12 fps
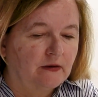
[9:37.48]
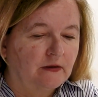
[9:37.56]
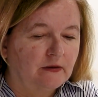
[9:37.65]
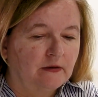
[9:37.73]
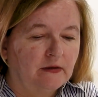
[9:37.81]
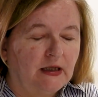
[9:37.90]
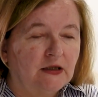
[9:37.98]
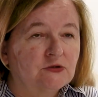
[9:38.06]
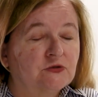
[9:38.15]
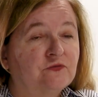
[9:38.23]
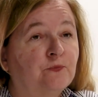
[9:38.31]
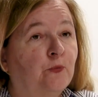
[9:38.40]

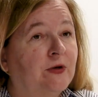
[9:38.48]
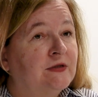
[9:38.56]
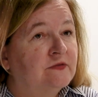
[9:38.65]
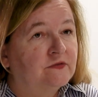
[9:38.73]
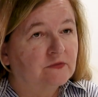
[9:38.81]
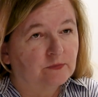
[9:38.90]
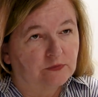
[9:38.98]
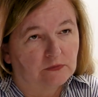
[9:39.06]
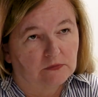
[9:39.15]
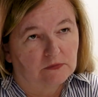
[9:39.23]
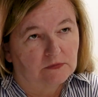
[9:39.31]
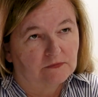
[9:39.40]
out of
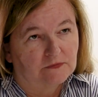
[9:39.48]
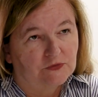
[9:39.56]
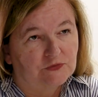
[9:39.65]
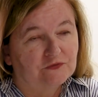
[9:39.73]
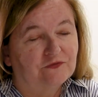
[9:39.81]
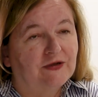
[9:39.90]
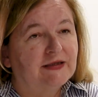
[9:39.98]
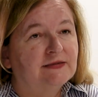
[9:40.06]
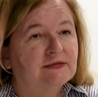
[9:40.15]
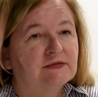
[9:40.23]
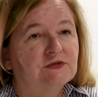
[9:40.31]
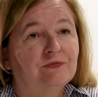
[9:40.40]
principle to
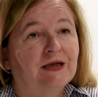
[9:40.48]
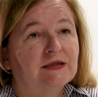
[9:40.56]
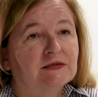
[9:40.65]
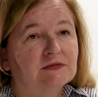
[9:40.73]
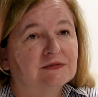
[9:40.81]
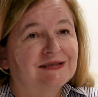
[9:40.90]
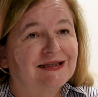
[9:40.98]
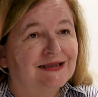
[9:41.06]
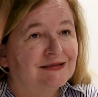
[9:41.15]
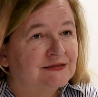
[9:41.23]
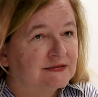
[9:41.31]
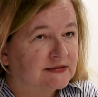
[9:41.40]
finance radical
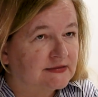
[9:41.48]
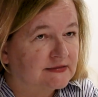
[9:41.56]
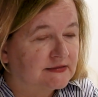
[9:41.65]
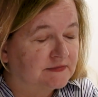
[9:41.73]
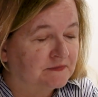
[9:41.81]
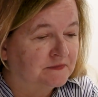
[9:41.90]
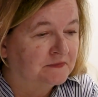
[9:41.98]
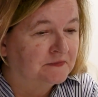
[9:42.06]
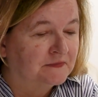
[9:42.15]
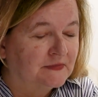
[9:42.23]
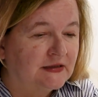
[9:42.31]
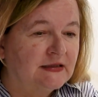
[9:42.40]
candidates.
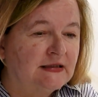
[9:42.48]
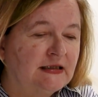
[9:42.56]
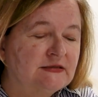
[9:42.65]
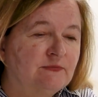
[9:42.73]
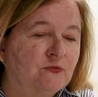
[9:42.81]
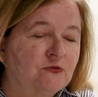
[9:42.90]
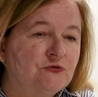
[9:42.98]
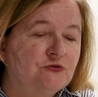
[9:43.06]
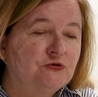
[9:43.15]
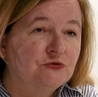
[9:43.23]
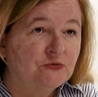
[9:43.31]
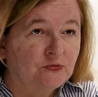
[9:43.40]
It has more to
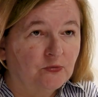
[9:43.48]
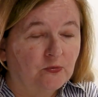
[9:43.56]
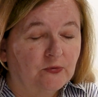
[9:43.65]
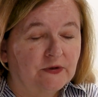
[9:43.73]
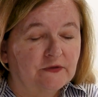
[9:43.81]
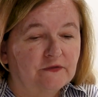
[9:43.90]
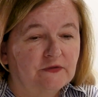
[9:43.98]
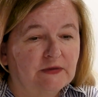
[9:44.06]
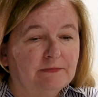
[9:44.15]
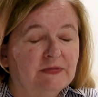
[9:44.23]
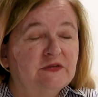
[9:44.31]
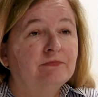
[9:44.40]
do with
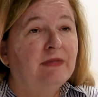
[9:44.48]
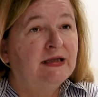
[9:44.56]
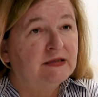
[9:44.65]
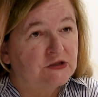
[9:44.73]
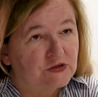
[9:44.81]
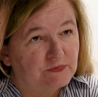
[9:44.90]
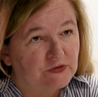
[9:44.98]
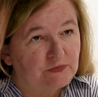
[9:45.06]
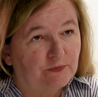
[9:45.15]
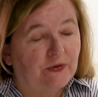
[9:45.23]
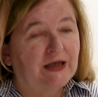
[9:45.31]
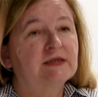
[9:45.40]
the
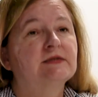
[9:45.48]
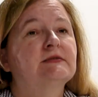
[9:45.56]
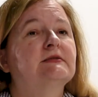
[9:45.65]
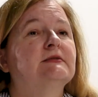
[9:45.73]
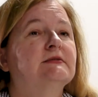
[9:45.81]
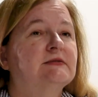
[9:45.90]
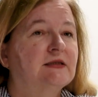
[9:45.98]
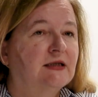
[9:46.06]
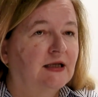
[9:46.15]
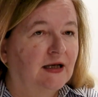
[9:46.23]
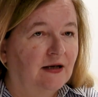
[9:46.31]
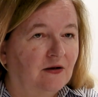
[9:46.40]
mismanagement practices
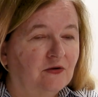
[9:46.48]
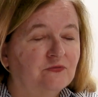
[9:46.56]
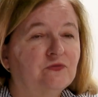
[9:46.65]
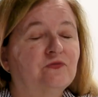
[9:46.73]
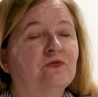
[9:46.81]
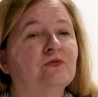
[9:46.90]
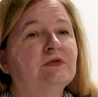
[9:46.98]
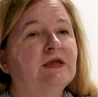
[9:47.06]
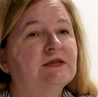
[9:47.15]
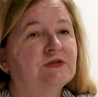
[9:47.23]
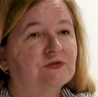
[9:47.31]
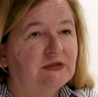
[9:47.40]
of the Front
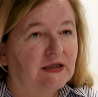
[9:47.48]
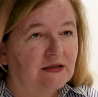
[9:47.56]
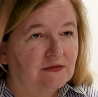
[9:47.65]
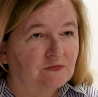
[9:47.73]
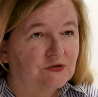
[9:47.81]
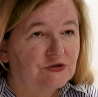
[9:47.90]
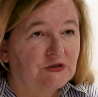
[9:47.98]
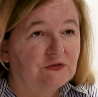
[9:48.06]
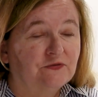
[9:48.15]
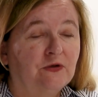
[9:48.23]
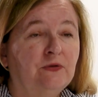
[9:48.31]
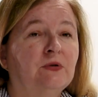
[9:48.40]
National, which
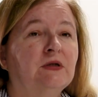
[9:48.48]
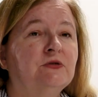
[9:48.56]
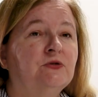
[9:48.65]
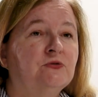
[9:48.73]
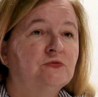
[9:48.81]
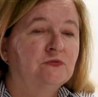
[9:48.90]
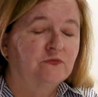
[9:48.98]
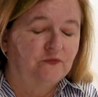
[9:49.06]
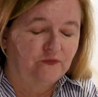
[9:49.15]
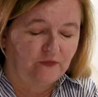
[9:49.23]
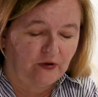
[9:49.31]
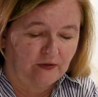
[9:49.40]
is very well known
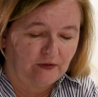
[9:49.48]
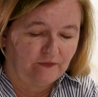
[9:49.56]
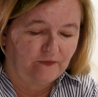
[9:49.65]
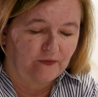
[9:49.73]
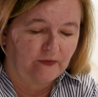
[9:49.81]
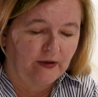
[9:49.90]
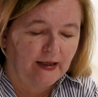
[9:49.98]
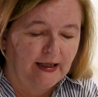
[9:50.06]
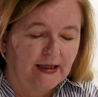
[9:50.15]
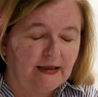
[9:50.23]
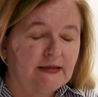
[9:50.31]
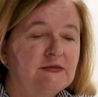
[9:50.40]
for
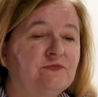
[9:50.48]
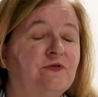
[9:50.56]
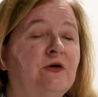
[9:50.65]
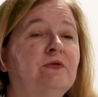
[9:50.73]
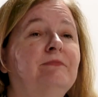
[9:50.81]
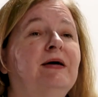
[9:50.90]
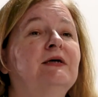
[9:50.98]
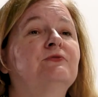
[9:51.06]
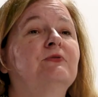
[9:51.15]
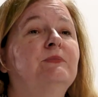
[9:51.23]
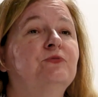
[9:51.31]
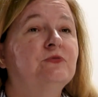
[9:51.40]
its very
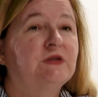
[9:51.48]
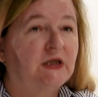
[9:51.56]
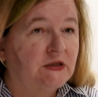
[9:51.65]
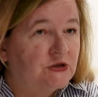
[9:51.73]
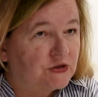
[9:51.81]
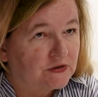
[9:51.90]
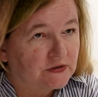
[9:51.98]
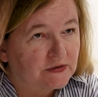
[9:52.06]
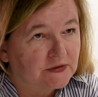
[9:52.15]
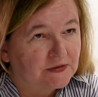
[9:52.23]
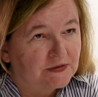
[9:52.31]
bad reputation